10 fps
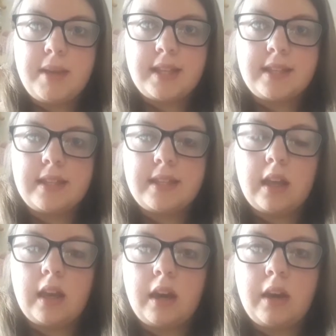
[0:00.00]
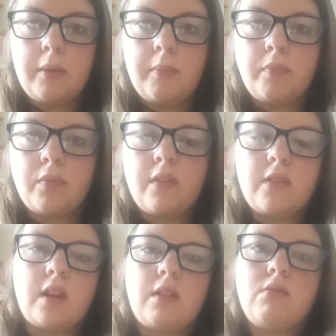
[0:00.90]
Mis. Um,
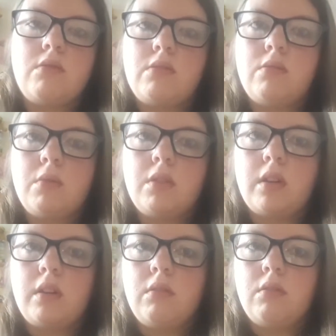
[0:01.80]
this angle was not working.